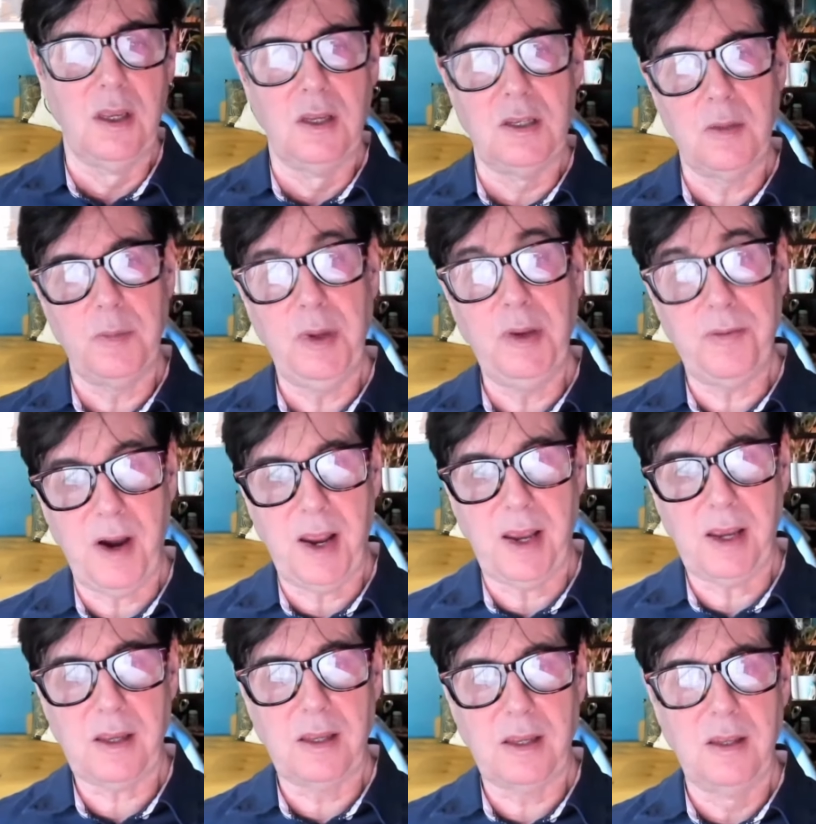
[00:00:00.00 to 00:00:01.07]
To be
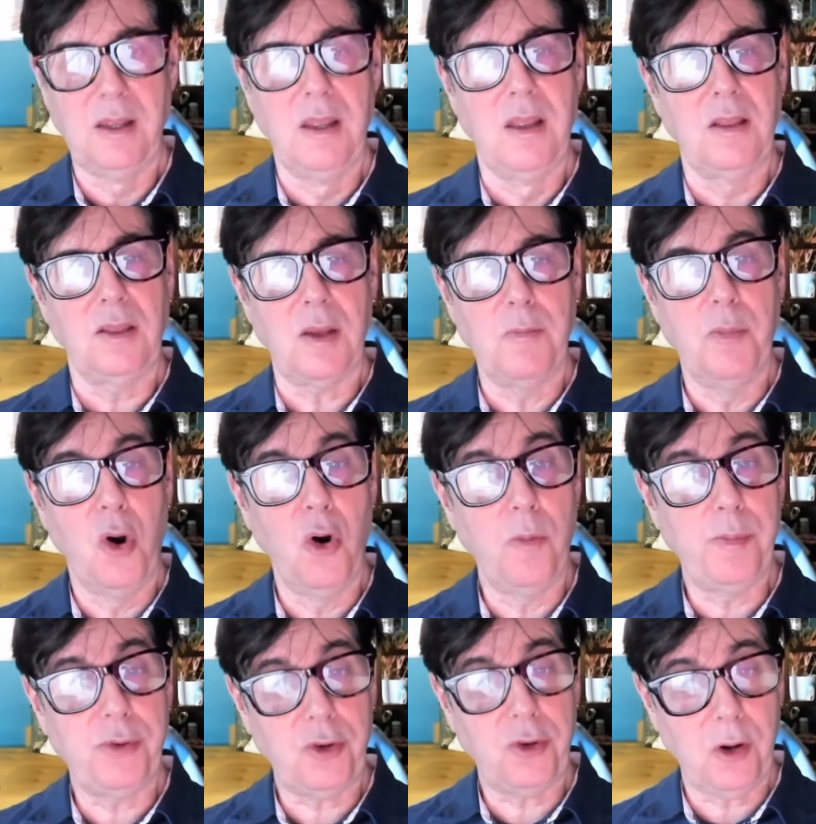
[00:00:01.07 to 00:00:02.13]
frank, the more
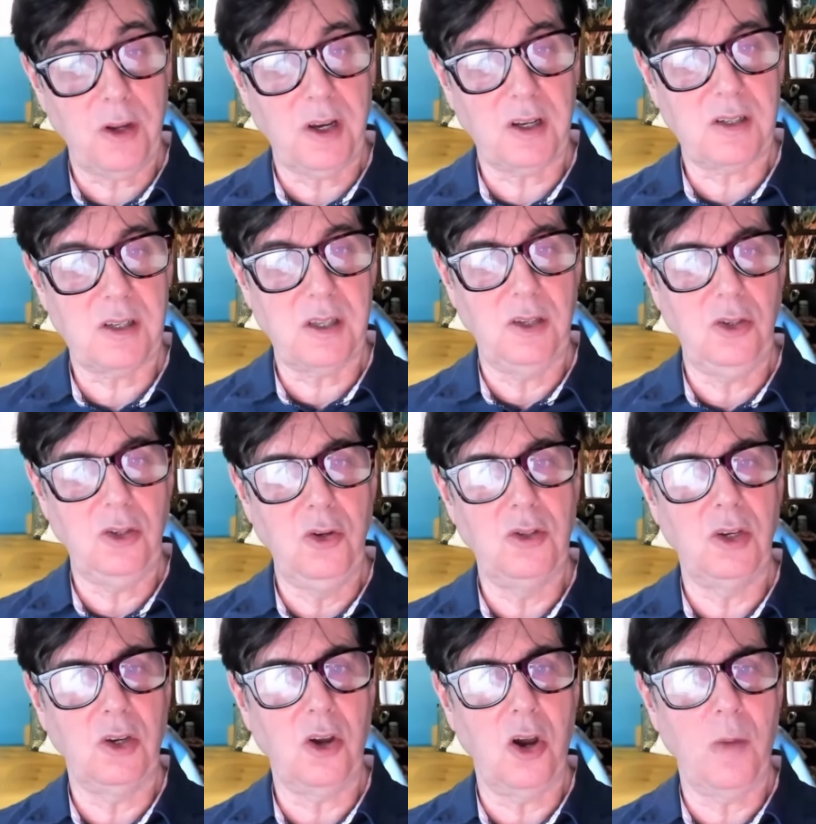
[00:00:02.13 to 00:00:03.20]
products that use a
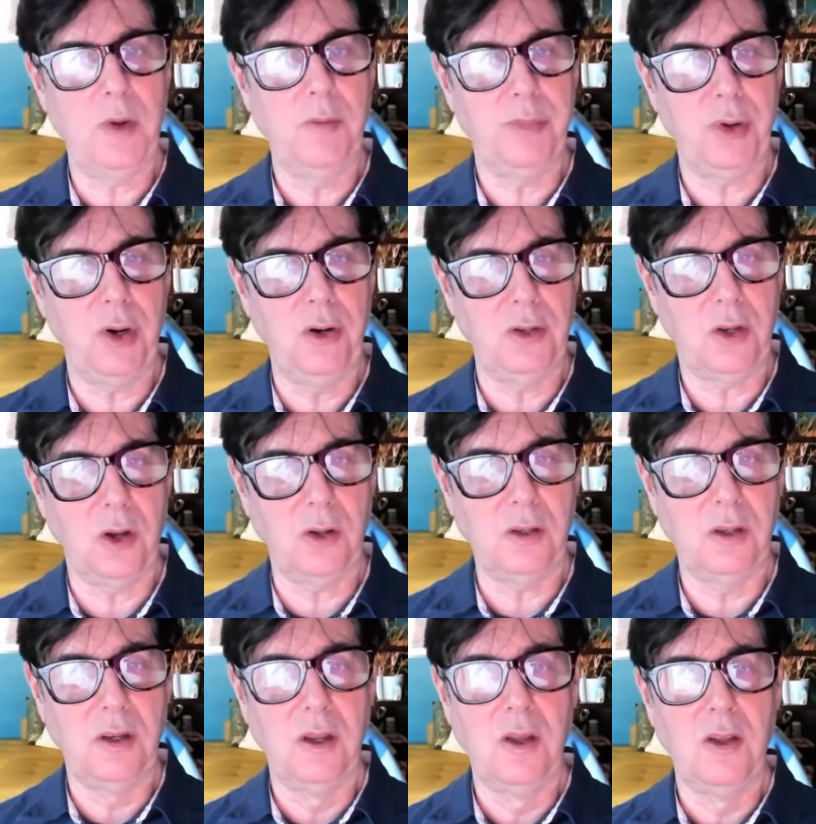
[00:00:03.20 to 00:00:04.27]
common protocol,
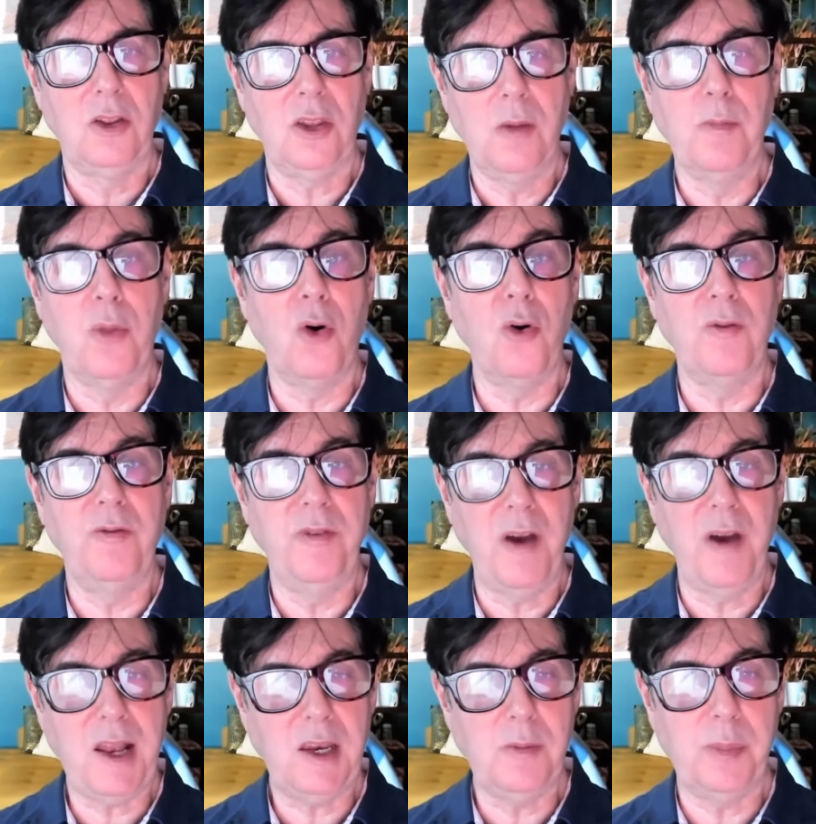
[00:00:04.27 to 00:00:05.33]
the more
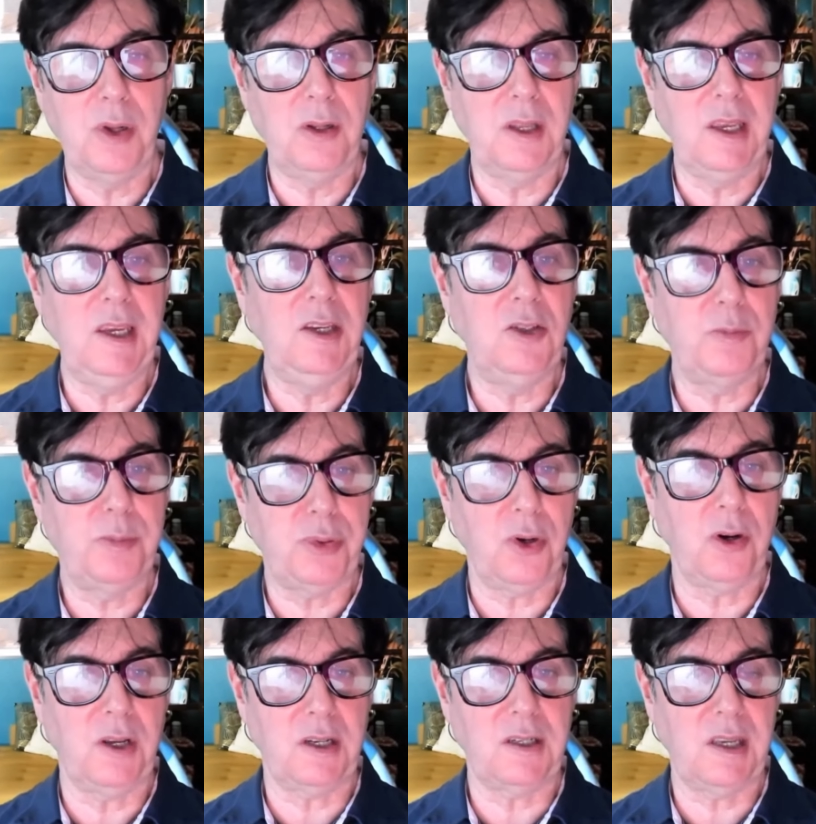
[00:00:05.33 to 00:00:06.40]
valuable each
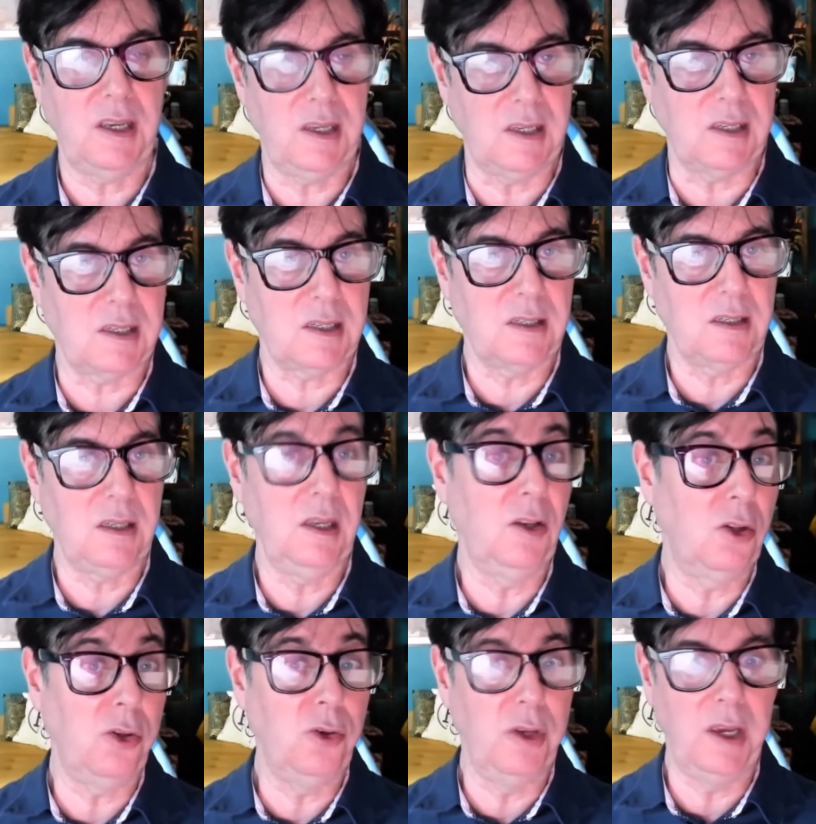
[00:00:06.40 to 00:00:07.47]
product is,
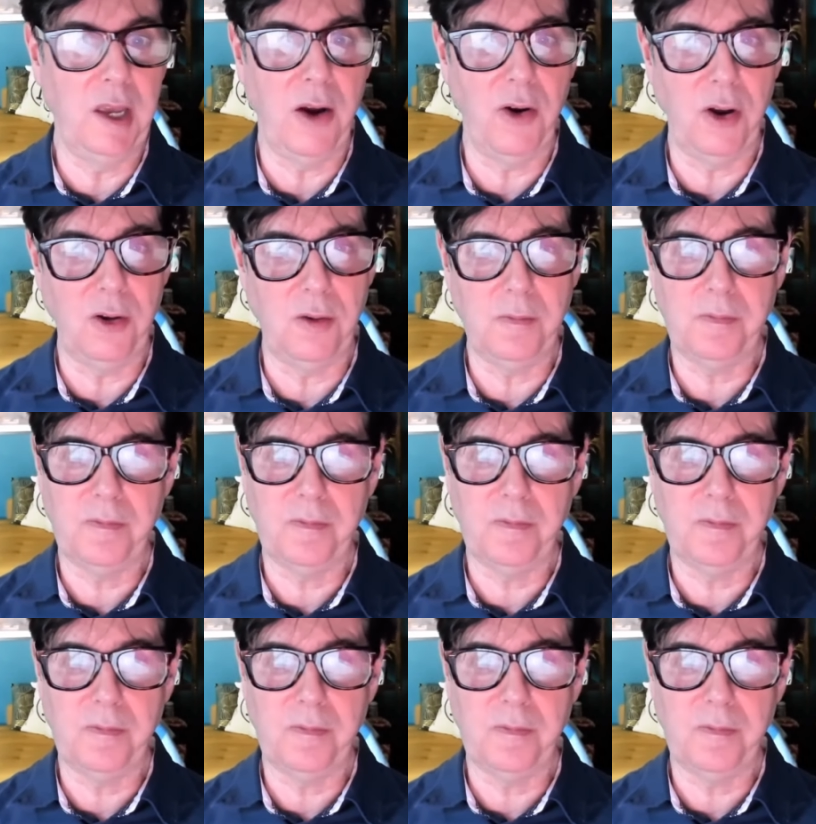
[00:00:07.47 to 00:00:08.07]
including our own.